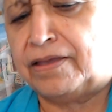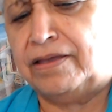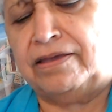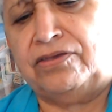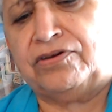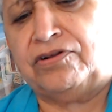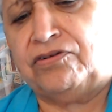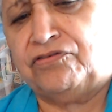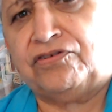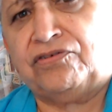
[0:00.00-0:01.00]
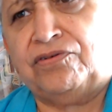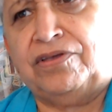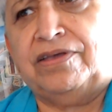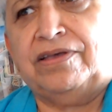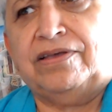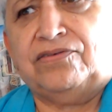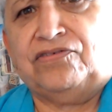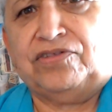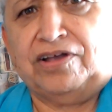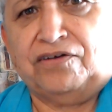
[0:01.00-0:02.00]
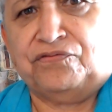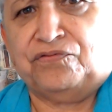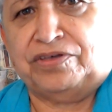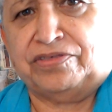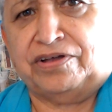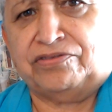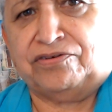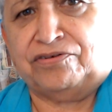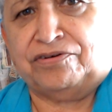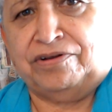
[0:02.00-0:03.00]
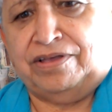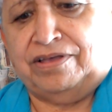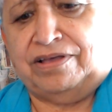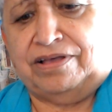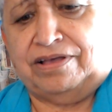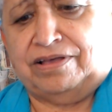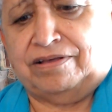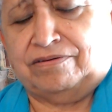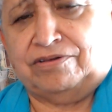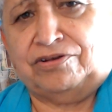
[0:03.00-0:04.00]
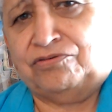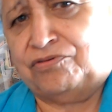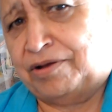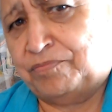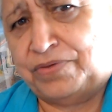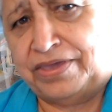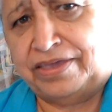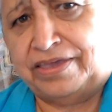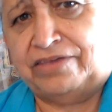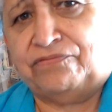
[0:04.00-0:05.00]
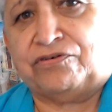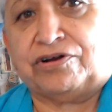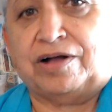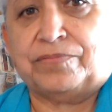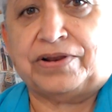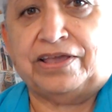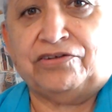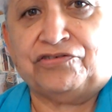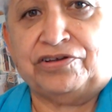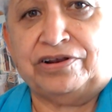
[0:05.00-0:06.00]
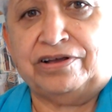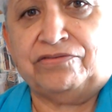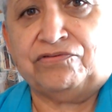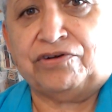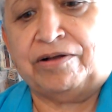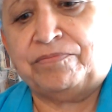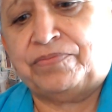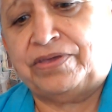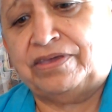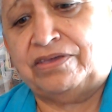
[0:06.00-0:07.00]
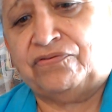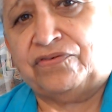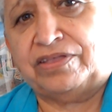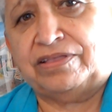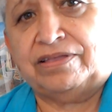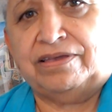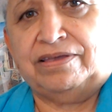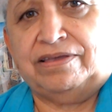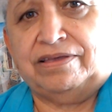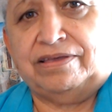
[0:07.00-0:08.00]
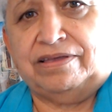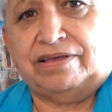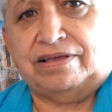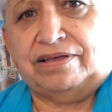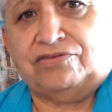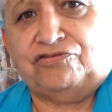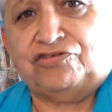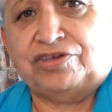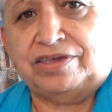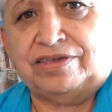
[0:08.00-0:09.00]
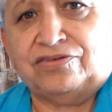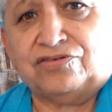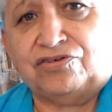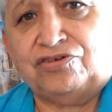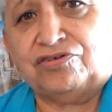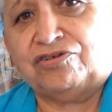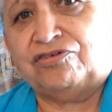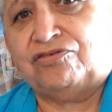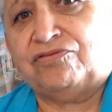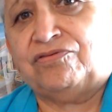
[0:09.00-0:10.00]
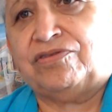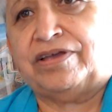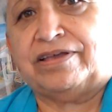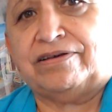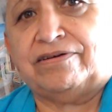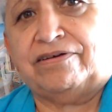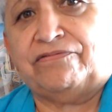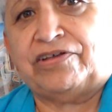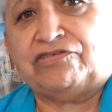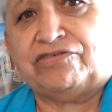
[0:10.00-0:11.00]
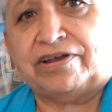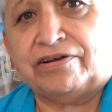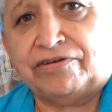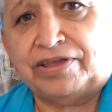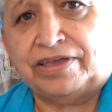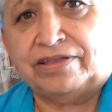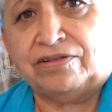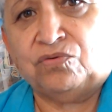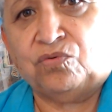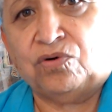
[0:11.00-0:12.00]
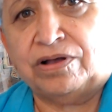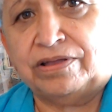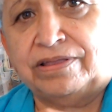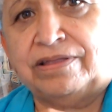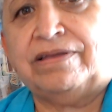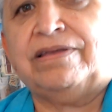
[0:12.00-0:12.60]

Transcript: You can also stuff with other, ground beef, or a combination of ground beef and cheese, or you can do like a vegetarian one,